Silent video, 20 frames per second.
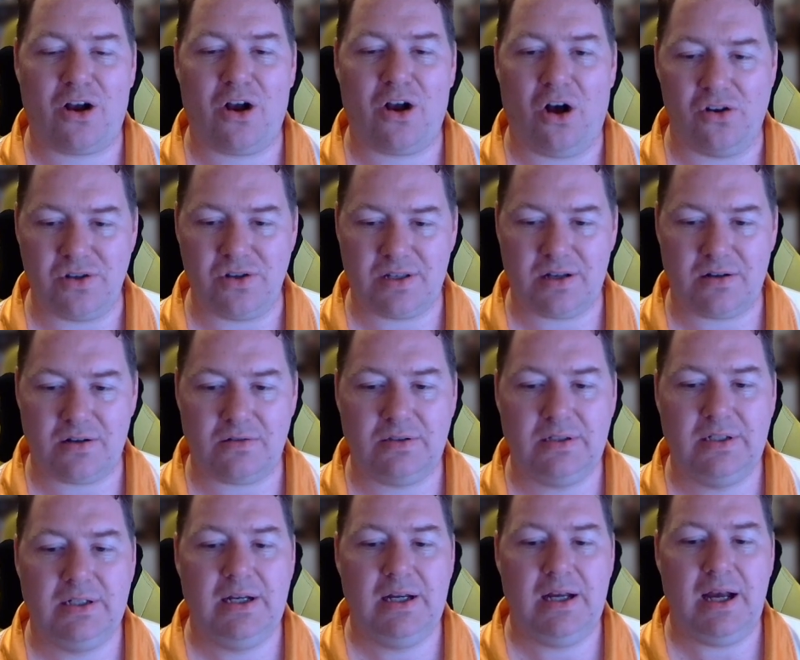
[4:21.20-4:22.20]
console,
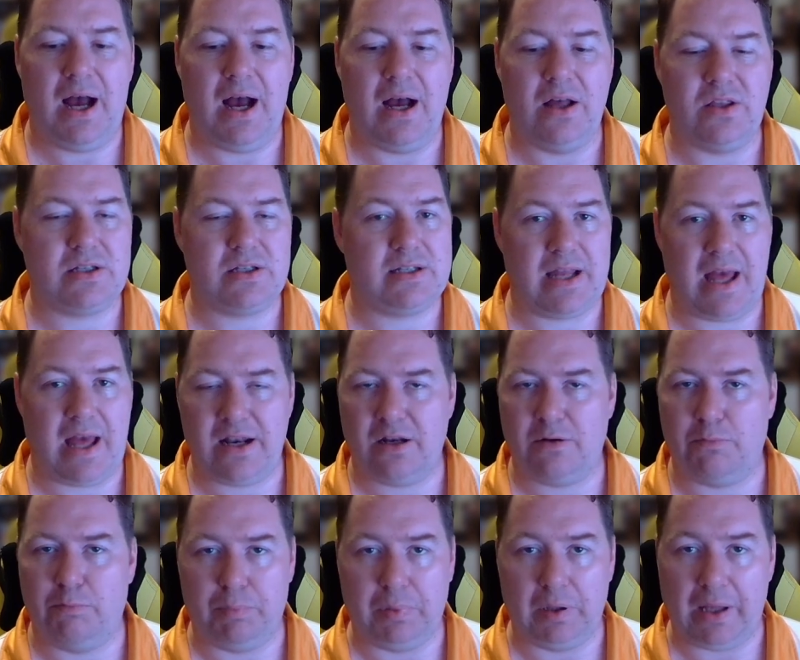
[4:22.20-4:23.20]
the
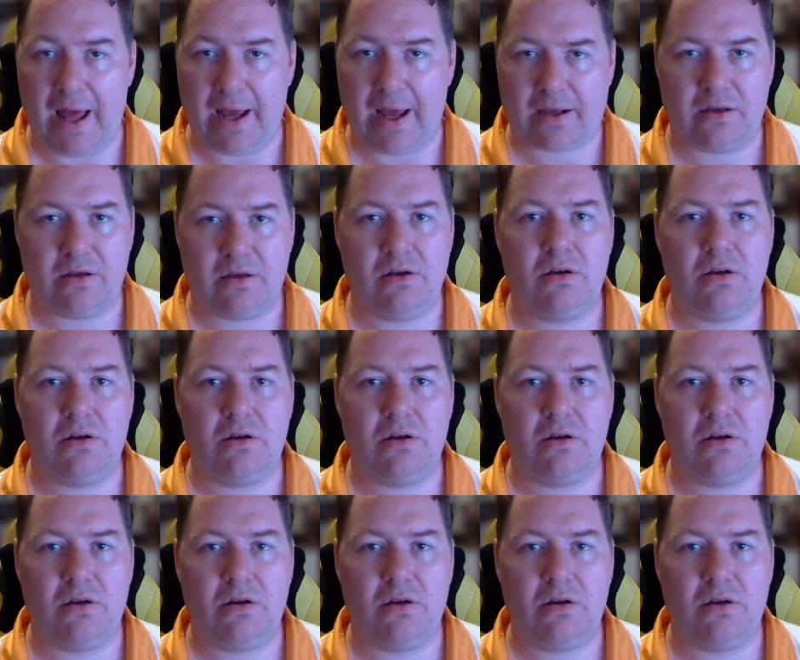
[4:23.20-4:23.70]
standard black,